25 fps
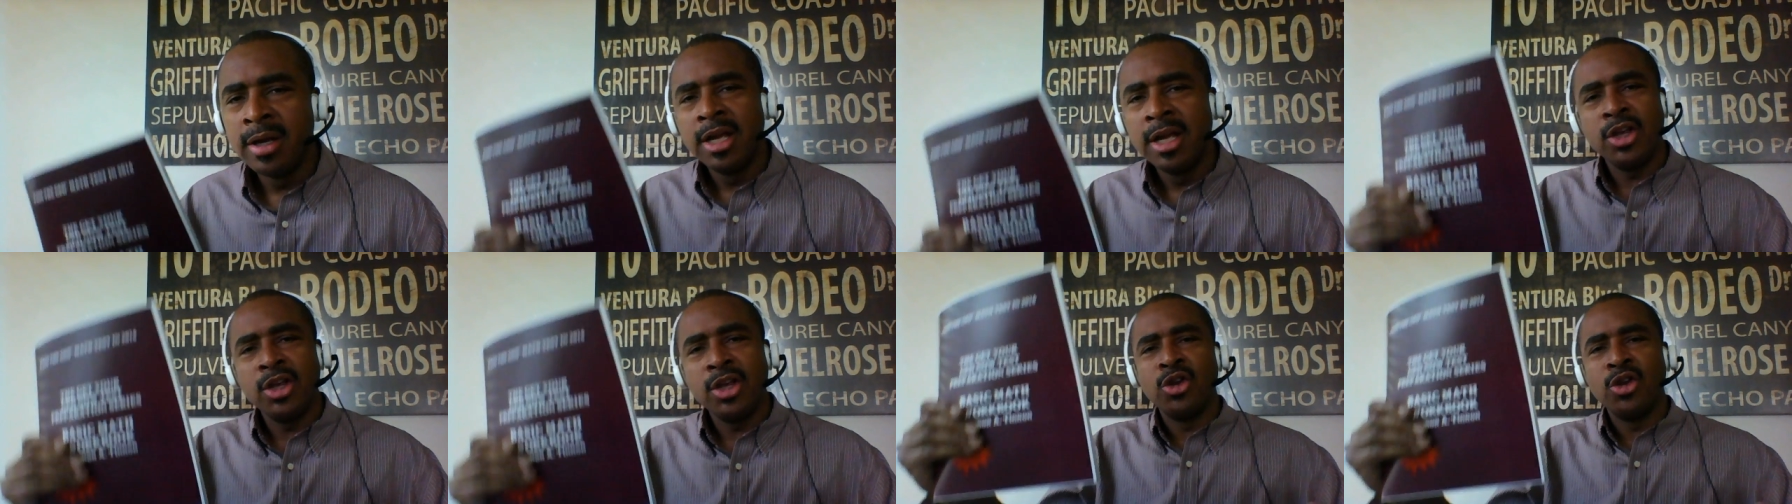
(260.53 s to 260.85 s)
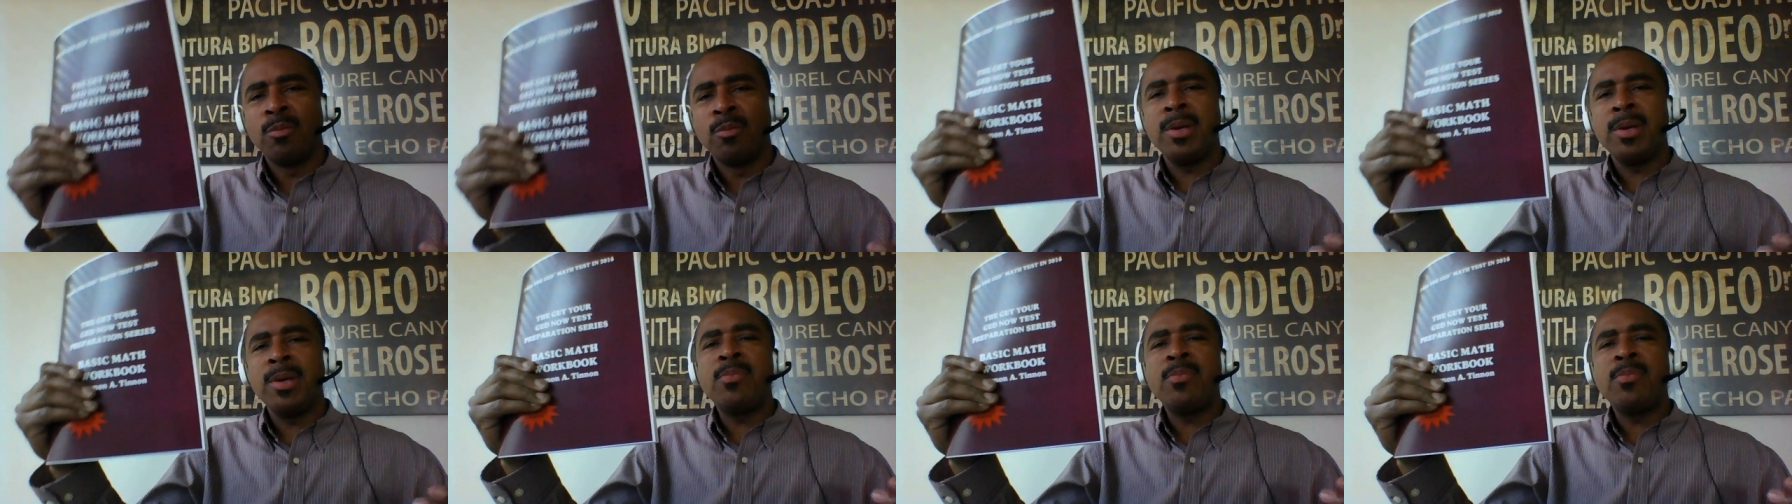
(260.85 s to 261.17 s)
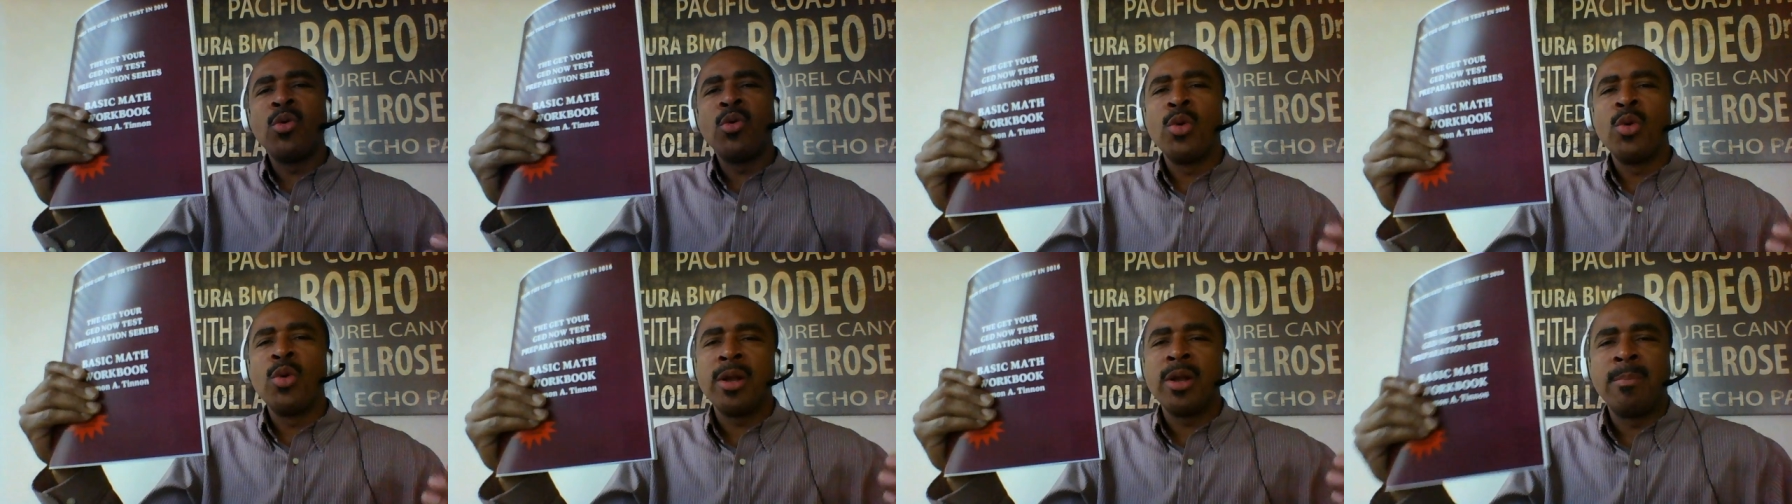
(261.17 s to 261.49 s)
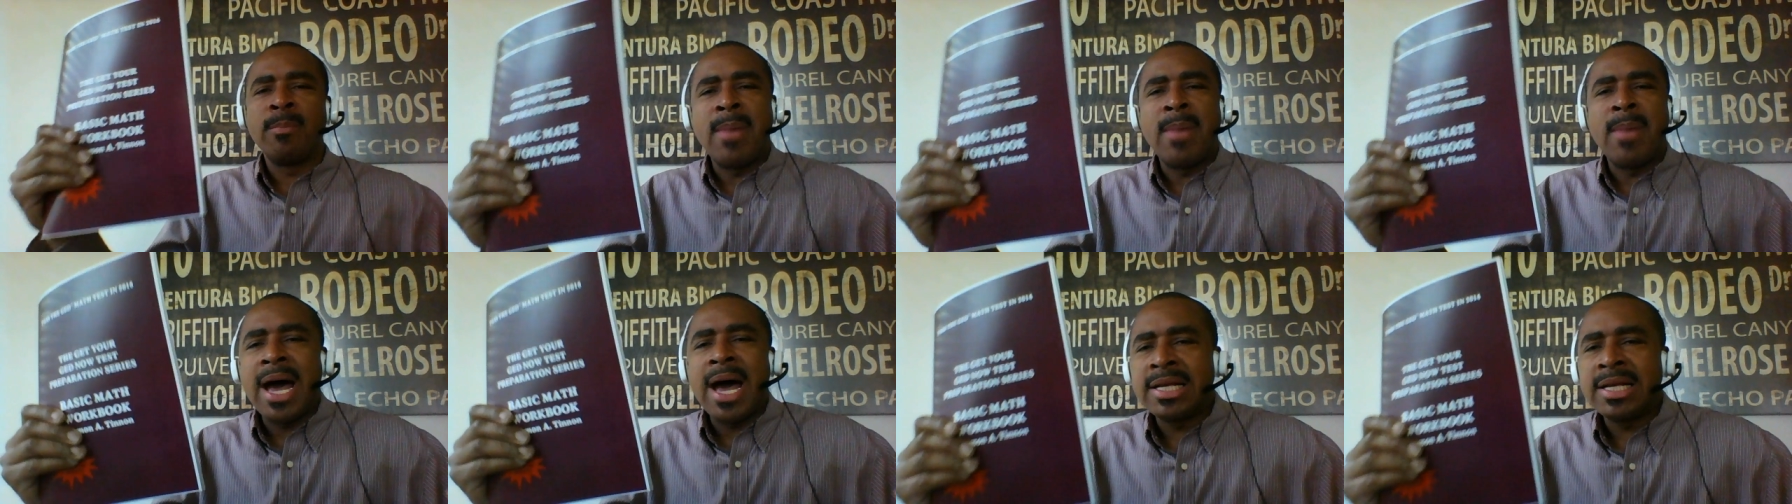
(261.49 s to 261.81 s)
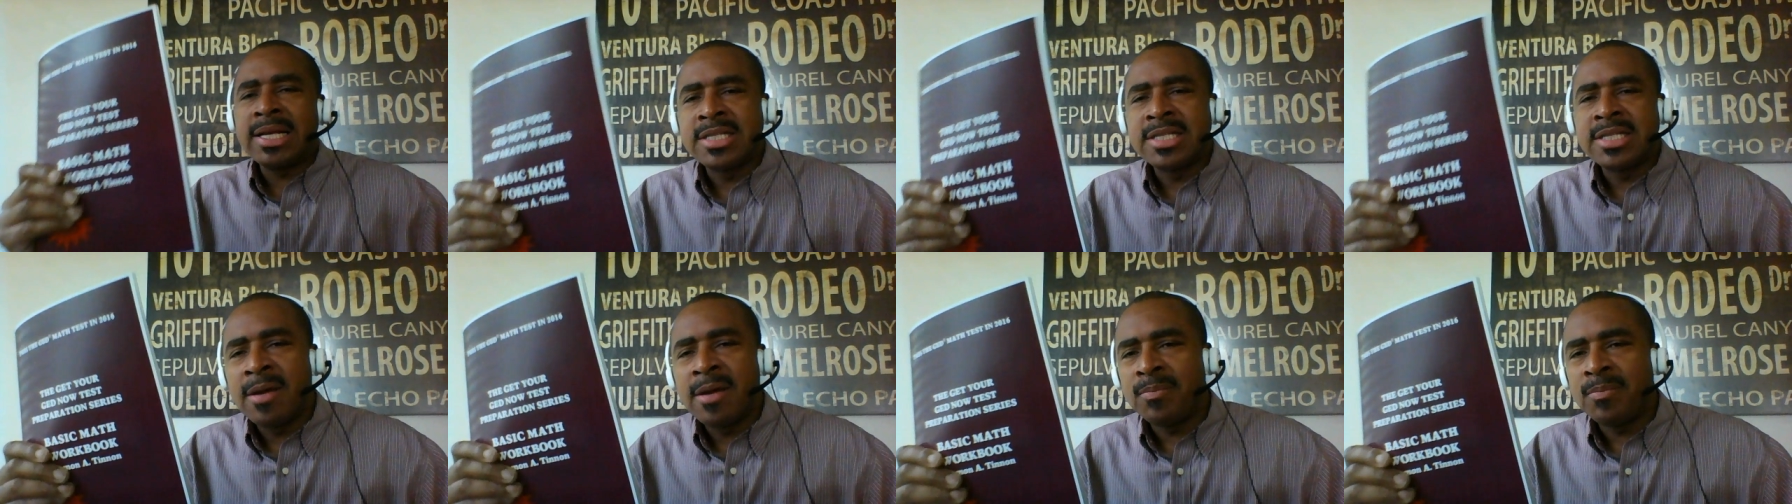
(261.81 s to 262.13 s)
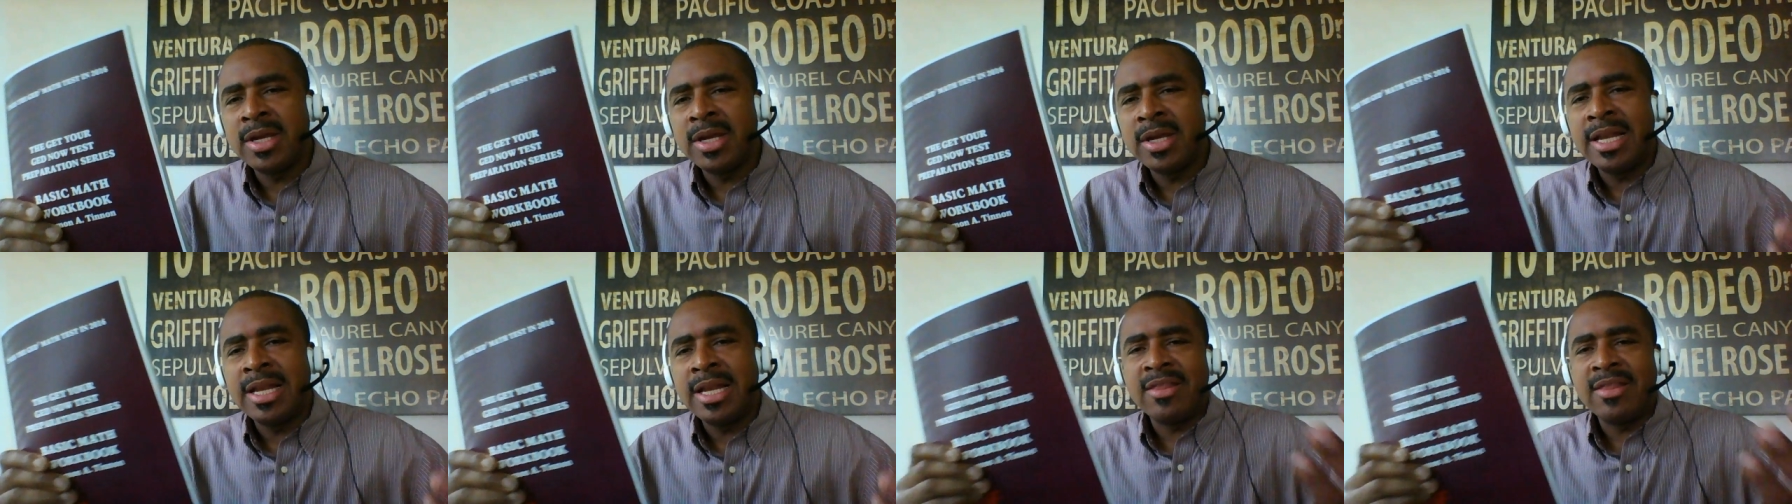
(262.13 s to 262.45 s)
You know, people want to buy
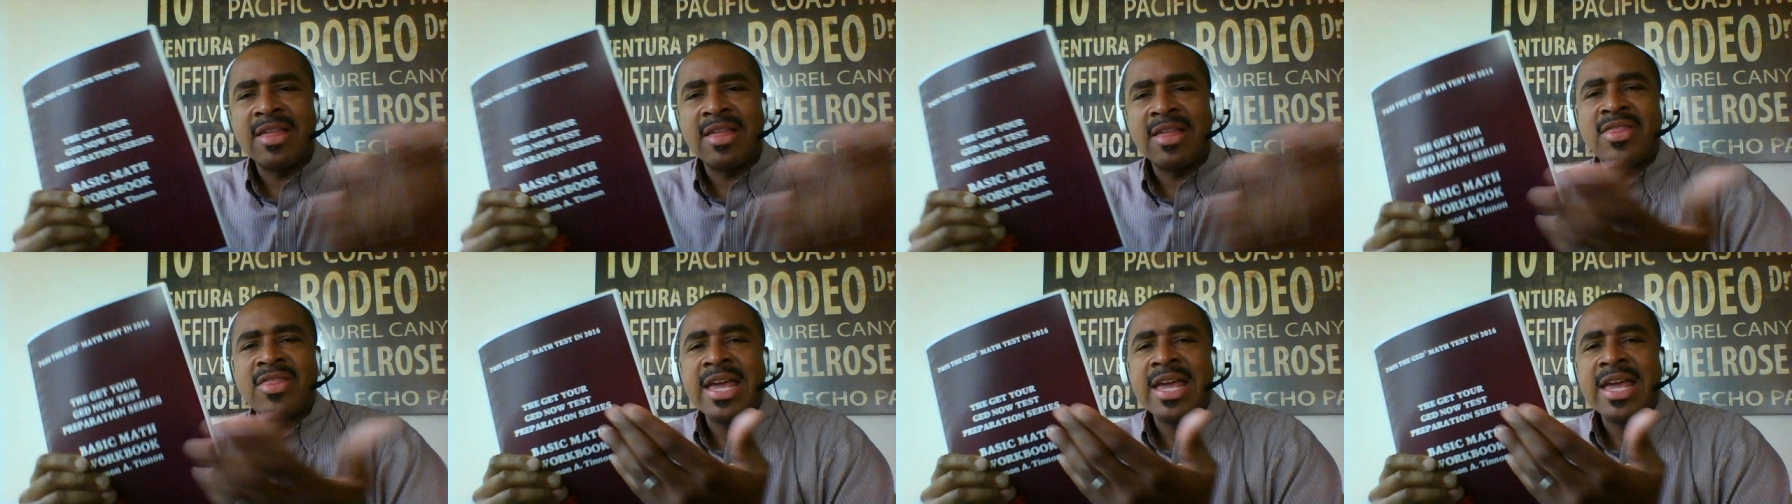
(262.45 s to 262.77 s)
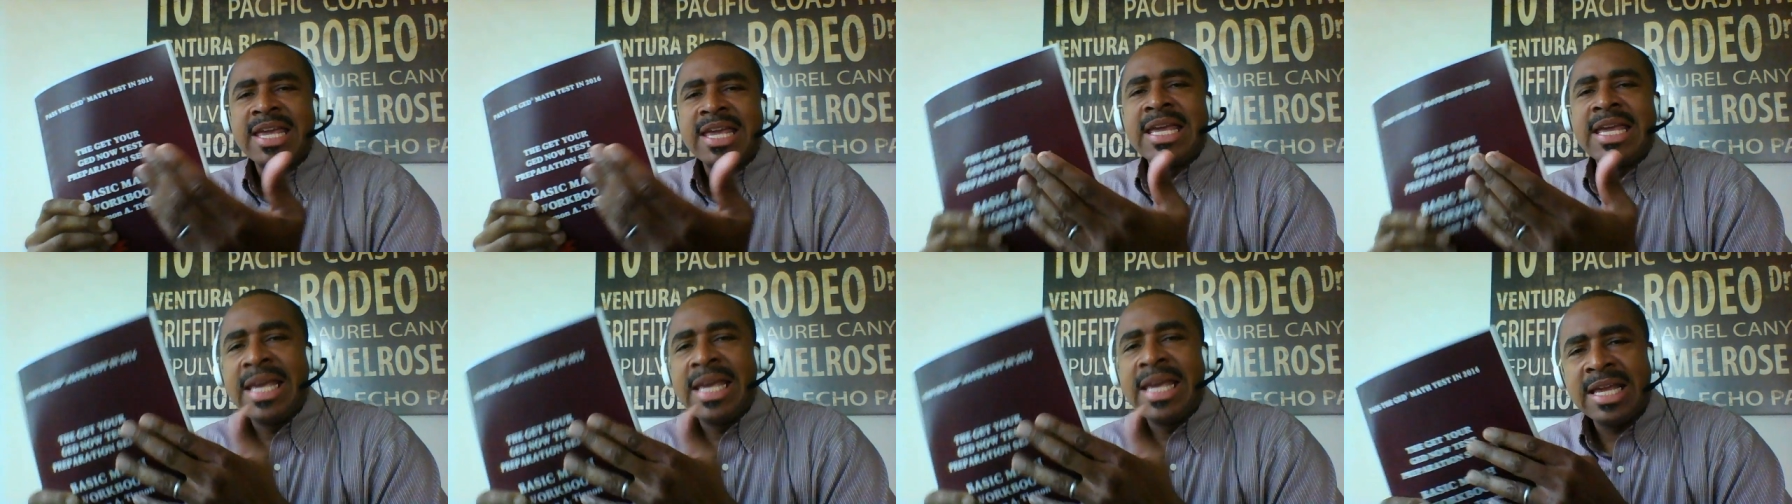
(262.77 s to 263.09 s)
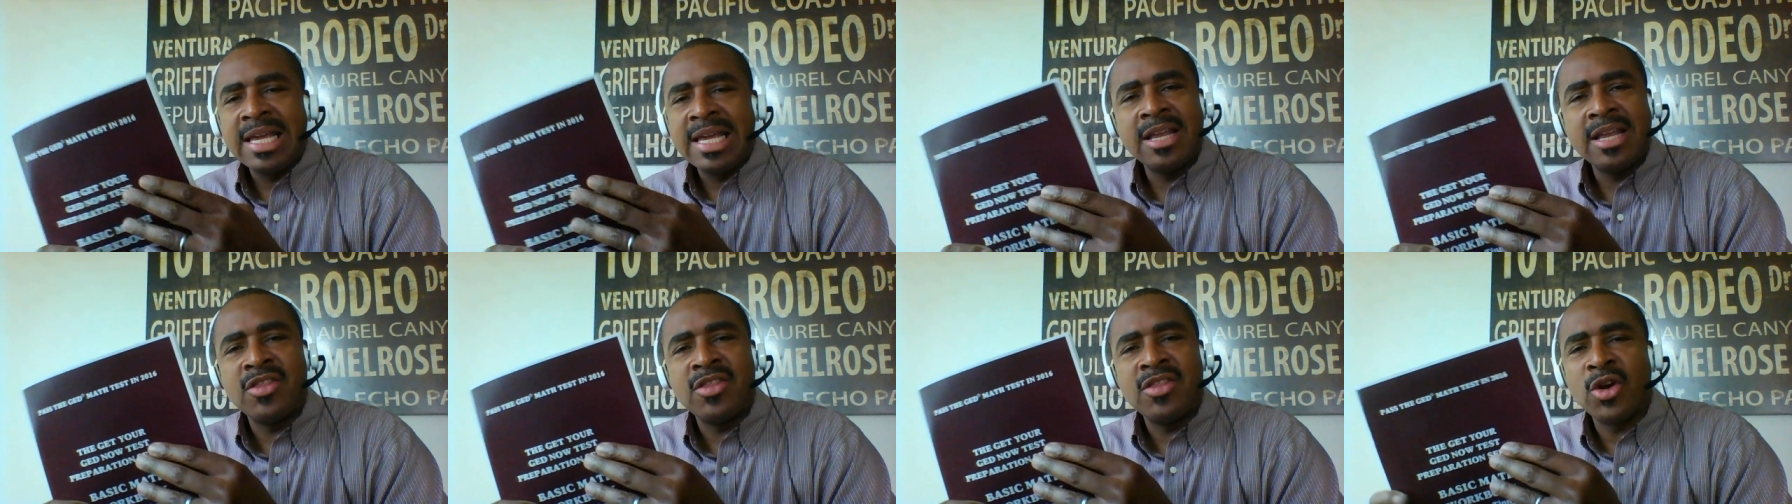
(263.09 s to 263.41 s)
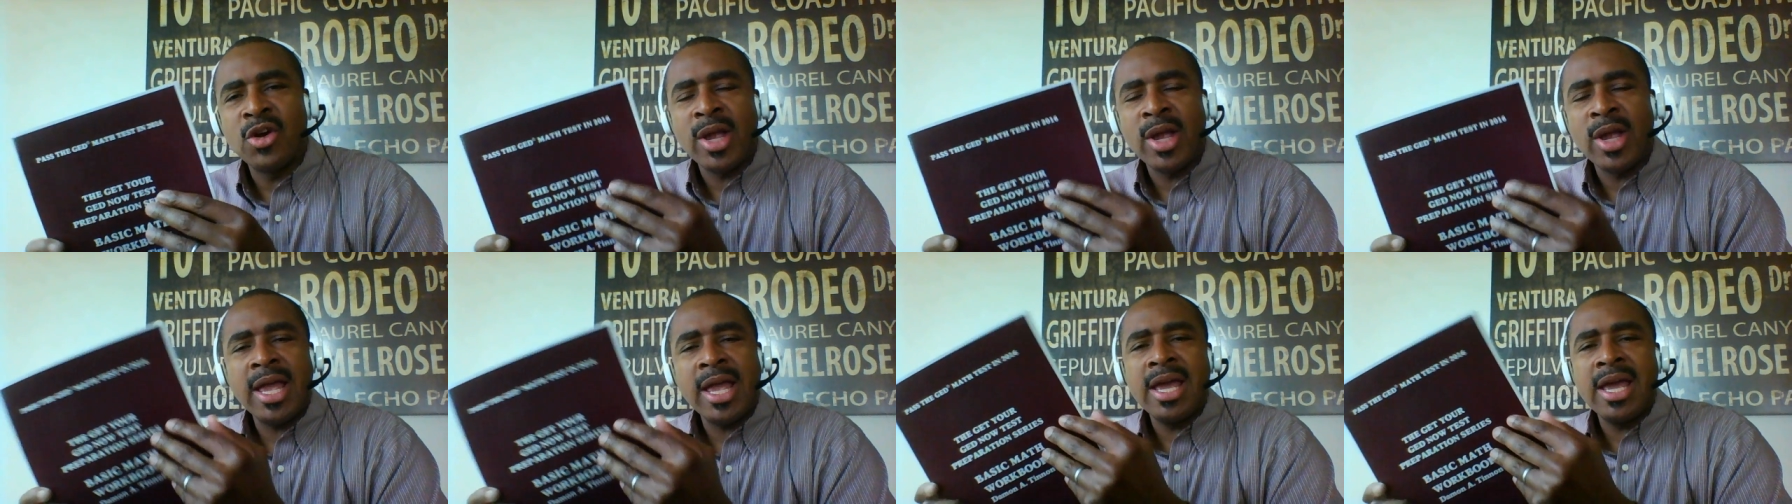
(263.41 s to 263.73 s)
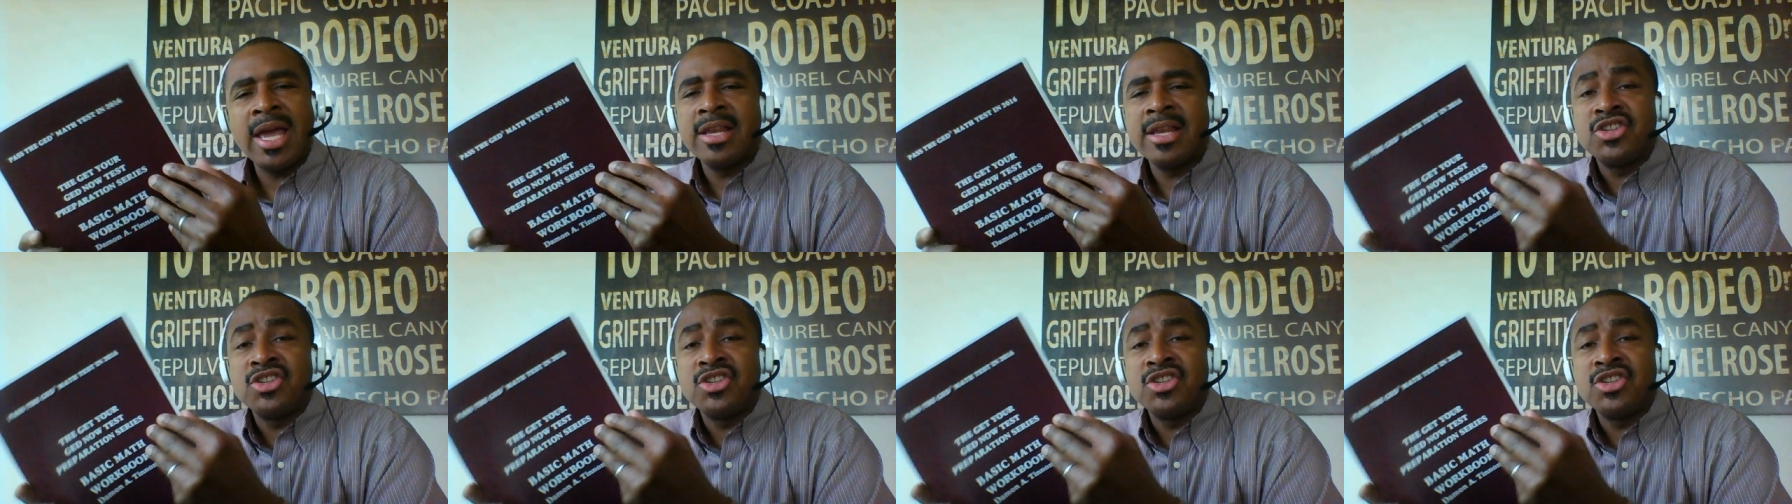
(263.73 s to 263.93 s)
something that they can get in their hand.